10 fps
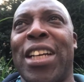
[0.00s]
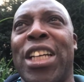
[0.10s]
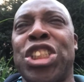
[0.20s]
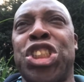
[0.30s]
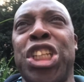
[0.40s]

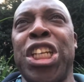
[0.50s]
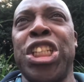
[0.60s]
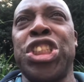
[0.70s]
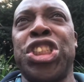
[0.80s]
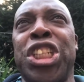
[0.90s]
she
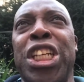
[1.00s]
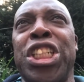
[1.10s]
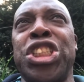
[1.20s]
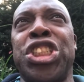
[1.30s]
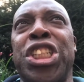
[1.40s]

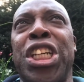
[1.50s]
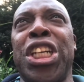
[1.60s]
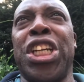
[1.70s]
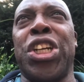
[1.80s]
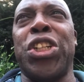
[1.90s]

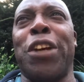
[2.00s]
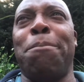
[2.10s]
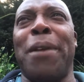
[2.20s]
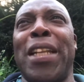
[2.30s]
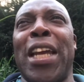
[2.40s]
could have
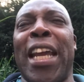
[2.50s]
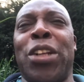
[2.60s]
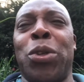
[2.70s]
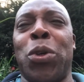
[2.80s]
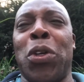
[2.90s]
been
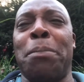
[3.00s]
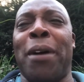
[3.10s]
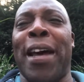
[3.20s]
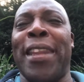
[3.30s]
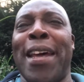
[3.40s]
ignored
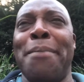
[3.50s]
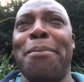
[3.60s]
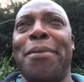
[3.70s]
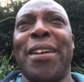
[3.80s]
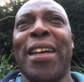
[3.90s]
by them
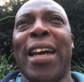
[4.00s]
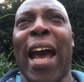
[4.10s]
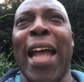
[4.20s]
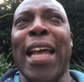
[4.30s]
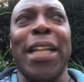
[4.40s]

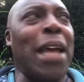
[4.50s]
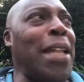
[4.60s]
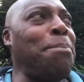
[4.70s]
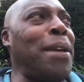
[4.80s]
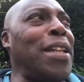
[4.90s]

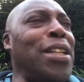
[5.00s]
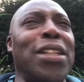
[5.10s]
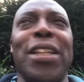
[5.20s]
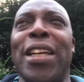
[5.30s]
and been